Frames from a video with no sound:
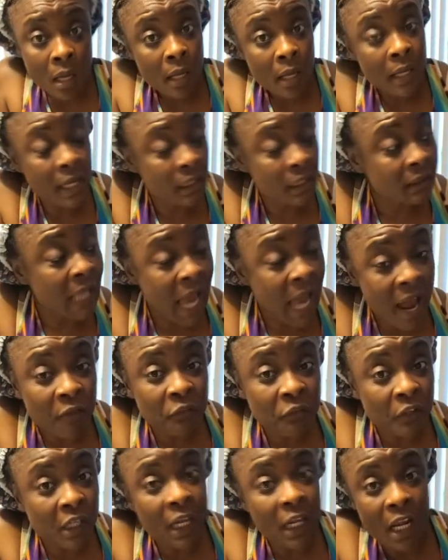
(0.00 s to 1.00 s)
he's
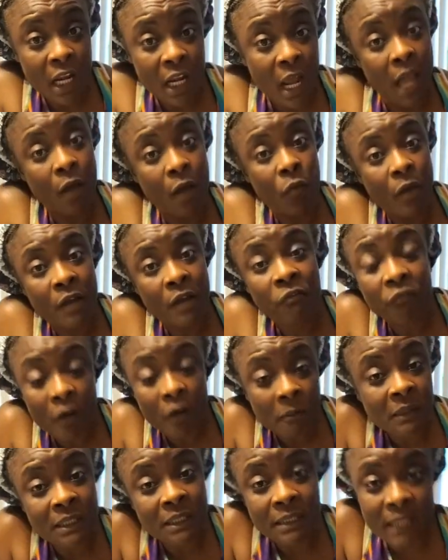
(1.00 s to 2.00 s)
African and we're
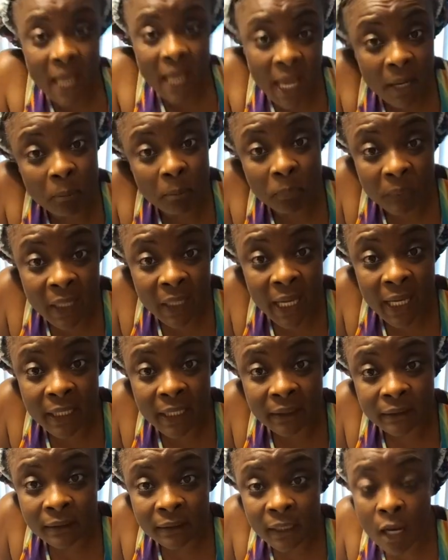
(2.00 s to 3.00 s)
from the same
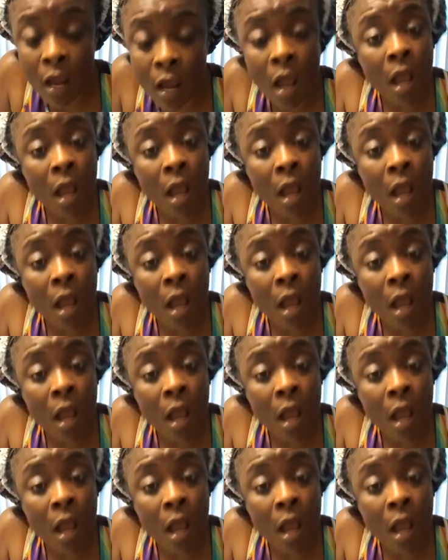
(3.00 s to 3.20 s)
place